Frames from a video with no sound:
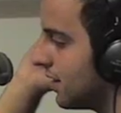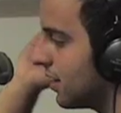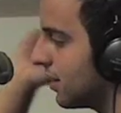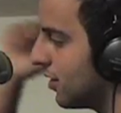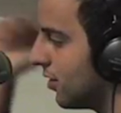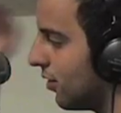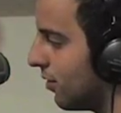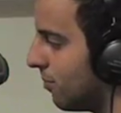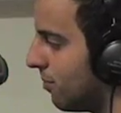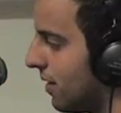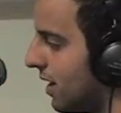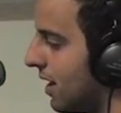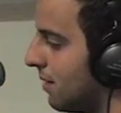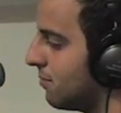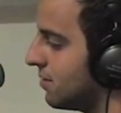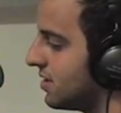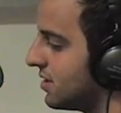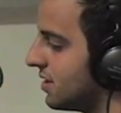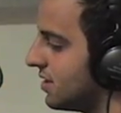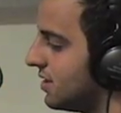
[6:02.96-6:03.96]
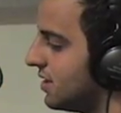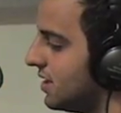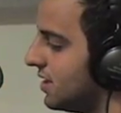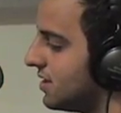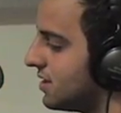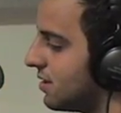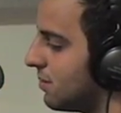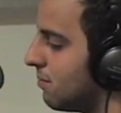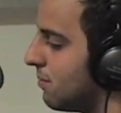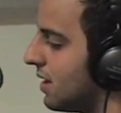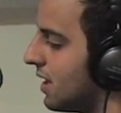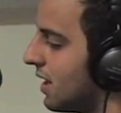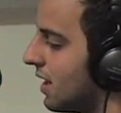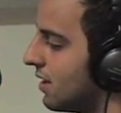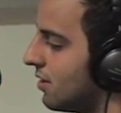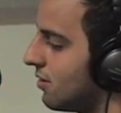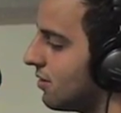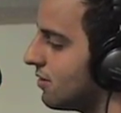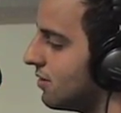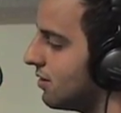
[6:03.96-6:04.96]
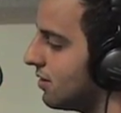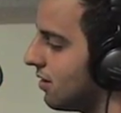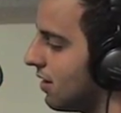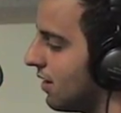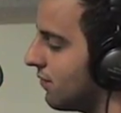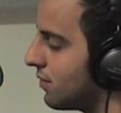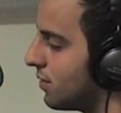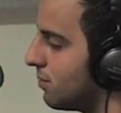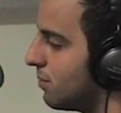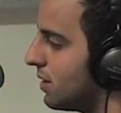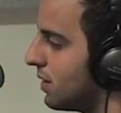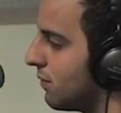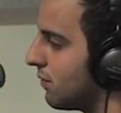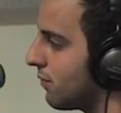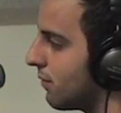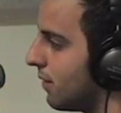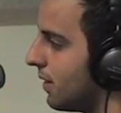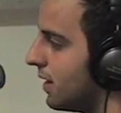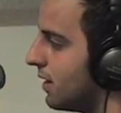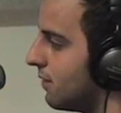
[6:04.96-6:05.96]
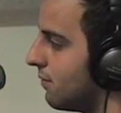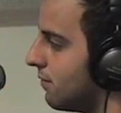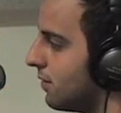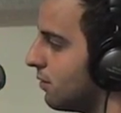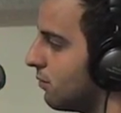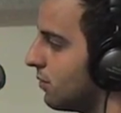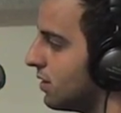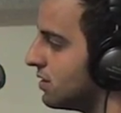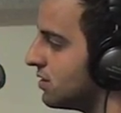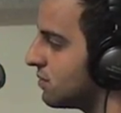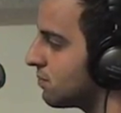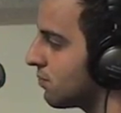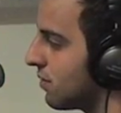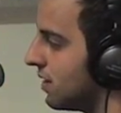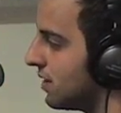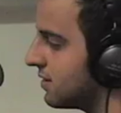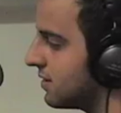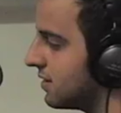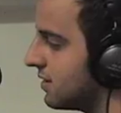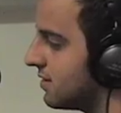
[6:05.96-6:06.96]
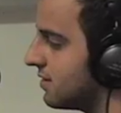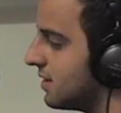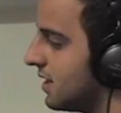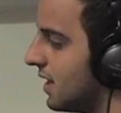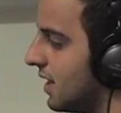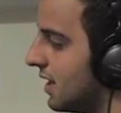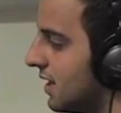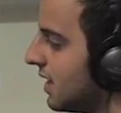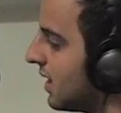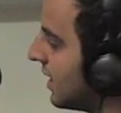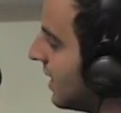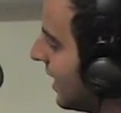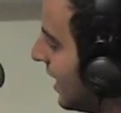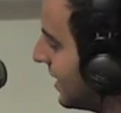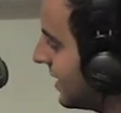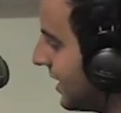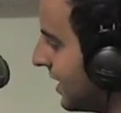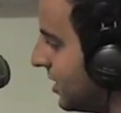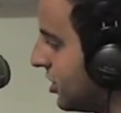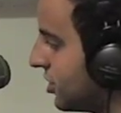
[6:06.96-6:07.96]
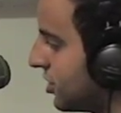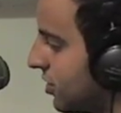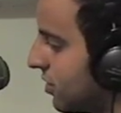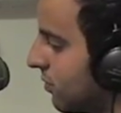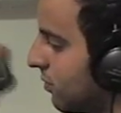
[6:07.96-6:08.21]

you know, Obama's a decent man. You don't have to be afraid if he wins presidency. I think he should